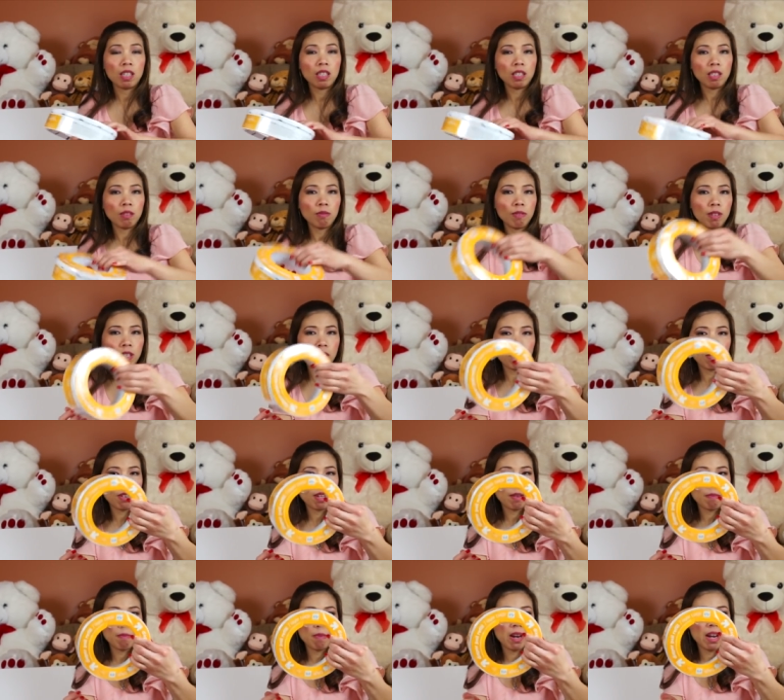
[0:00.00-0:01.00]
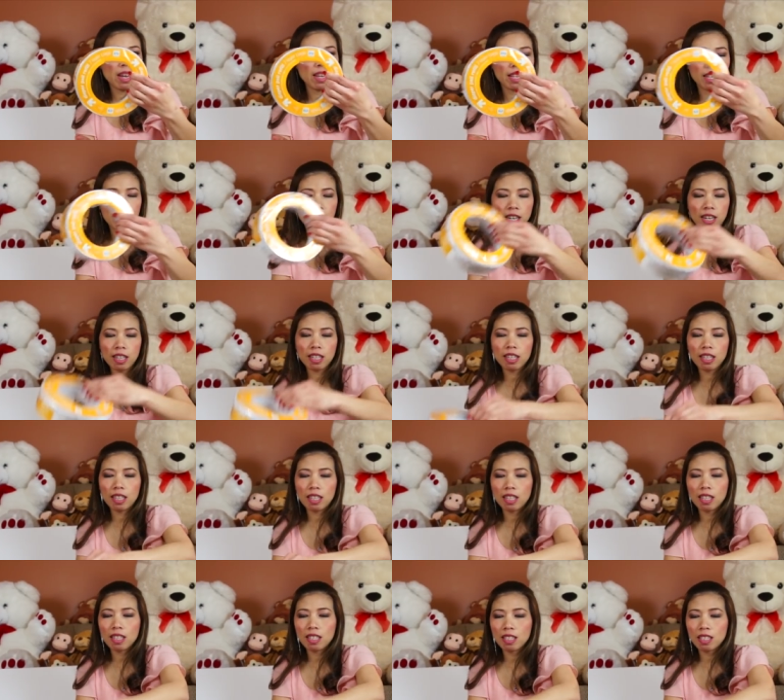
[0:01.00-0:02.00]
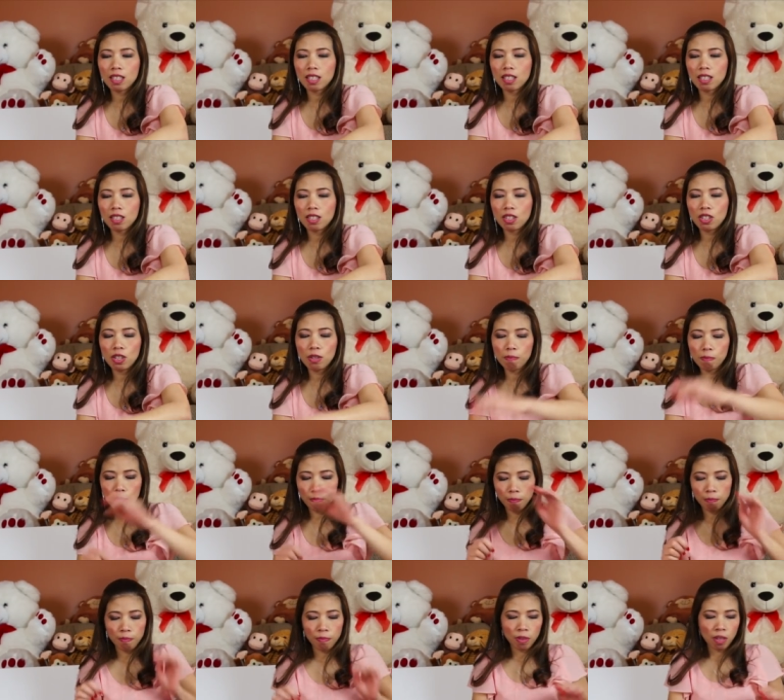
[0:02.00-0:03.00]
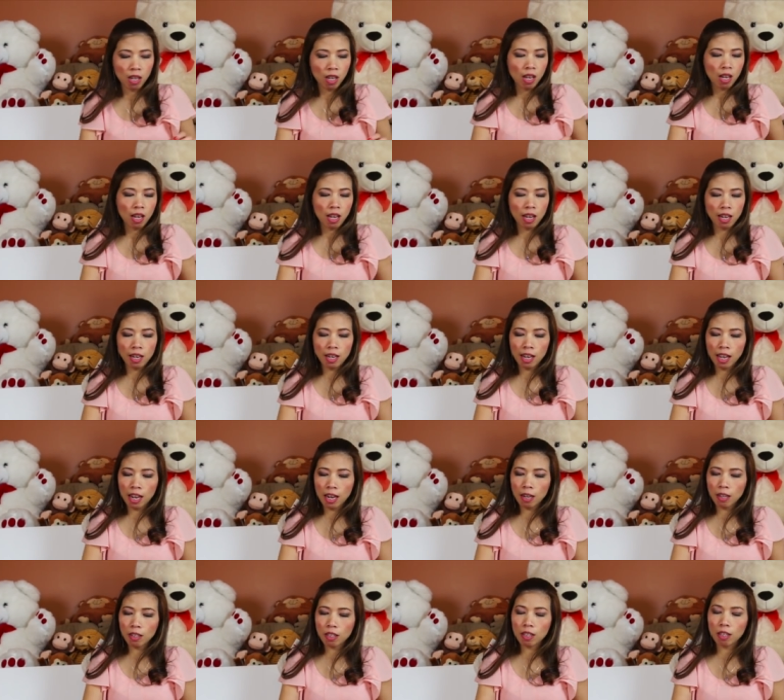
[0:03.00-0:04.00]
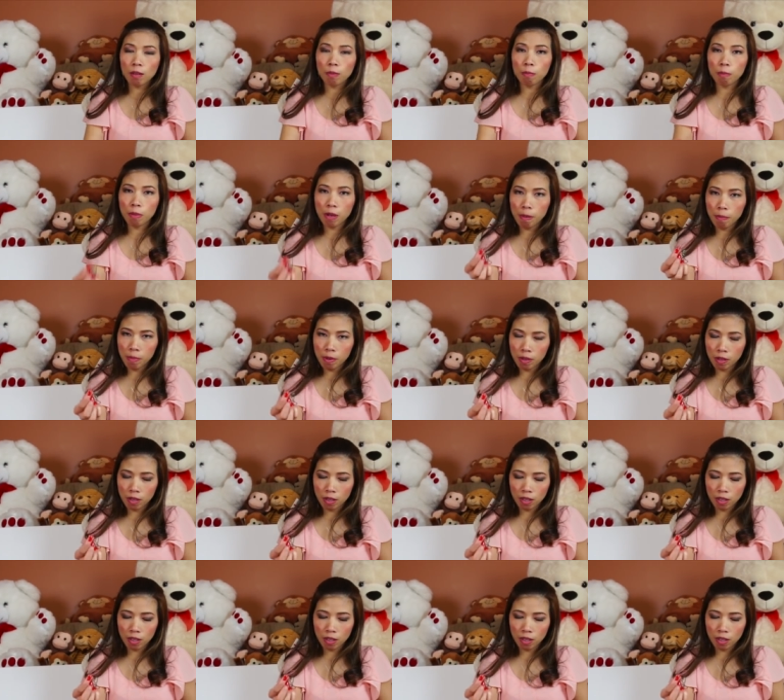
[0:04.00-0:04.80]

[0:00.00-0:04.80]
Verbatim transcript: this one you can buy at Target it's cheap and then paper